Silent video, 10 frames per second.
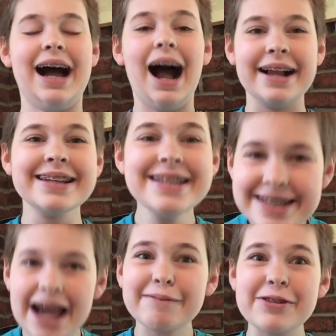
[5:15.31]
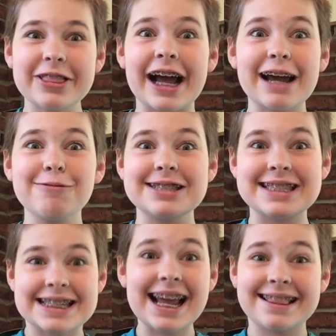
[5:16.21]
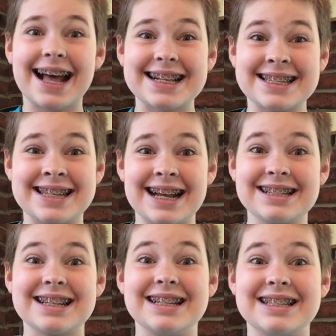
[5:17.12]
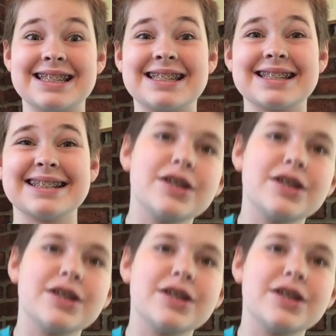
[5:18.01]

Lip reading: I never thought I would say that sentence.